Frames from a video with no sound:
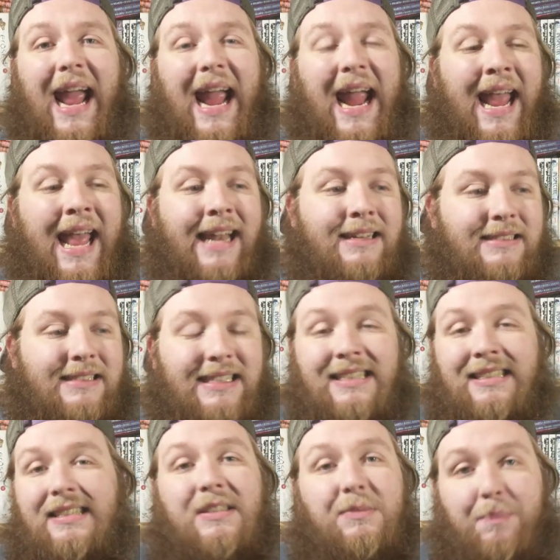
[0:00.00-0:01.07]
And
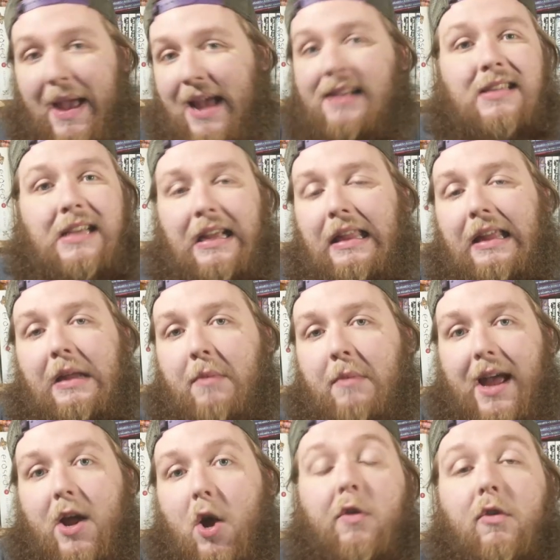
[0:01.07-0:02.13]
this is basically
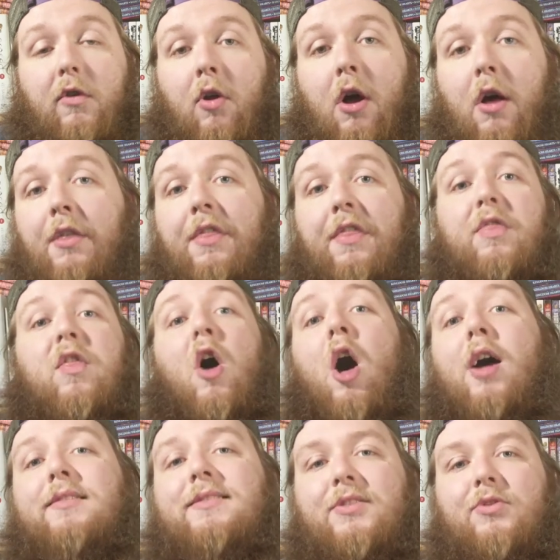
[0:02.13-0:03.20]
my overall
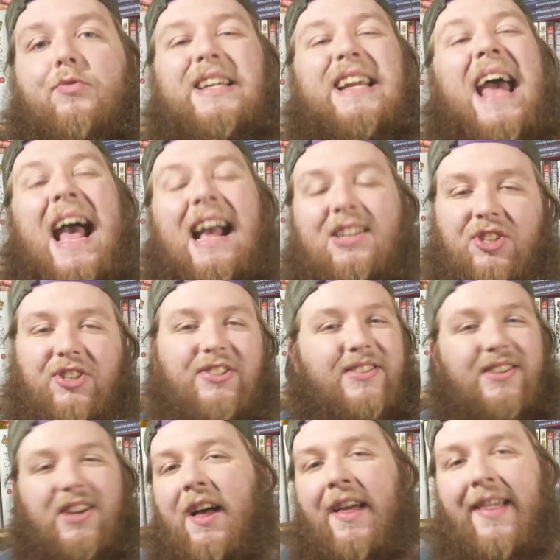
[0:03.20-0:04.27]
thoughts and reactions
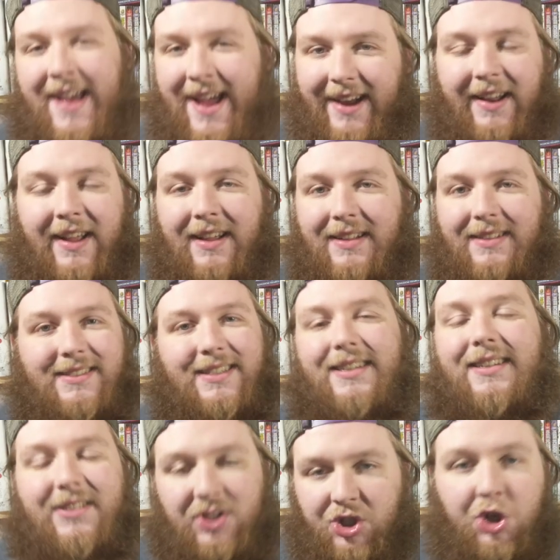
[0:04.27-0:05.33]
and all that
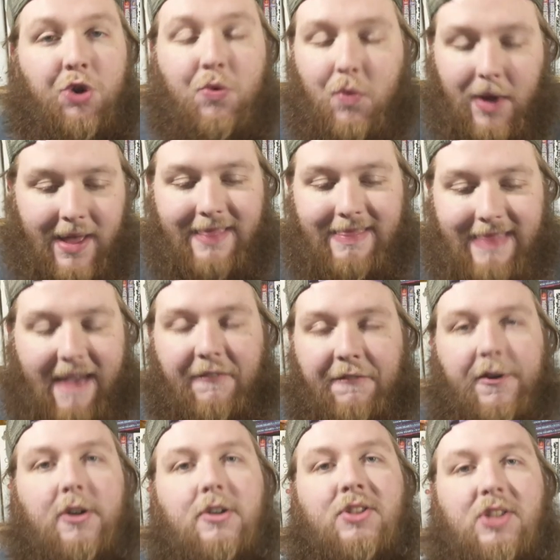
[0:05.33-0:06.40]
to, to that
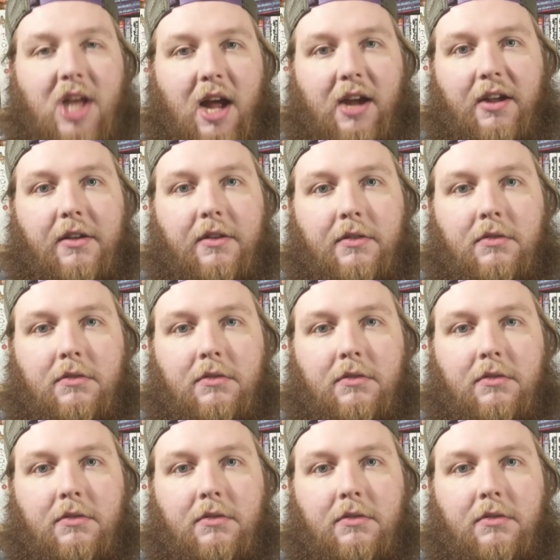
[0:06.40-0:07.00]
first saga.